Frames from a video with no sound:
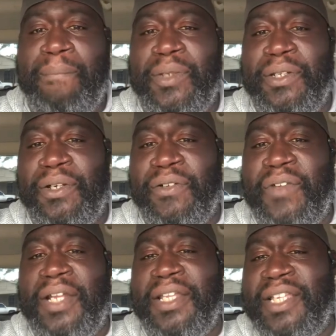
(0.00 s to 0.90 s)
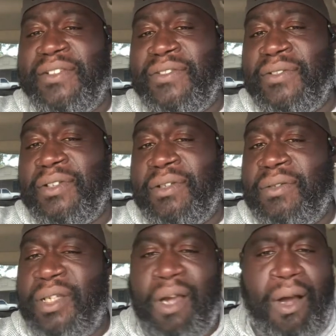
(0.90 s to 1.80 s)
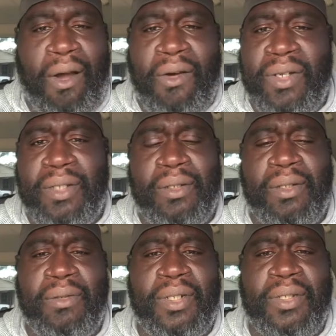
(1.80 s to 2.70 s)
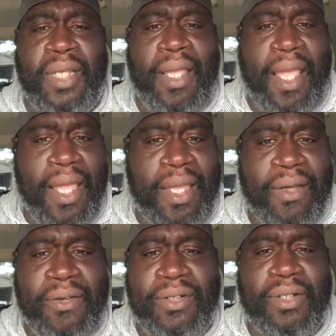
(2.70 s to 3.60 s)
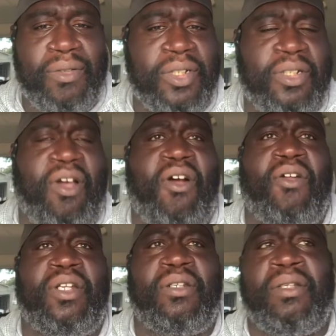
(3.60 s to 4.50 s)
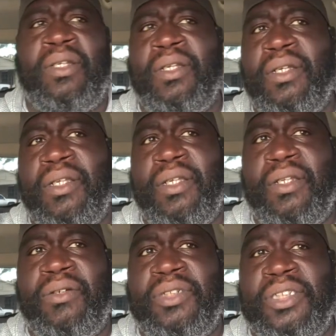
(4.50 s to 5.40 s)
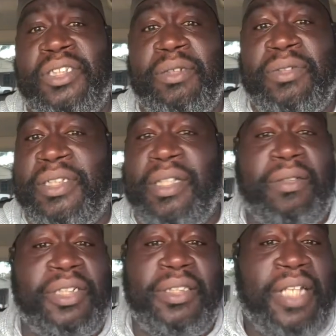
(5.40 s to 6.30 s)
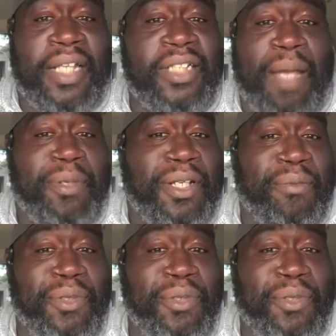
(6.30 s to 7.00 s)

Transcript: If I need to call and say hey, or just call and just chit chat, chop it up.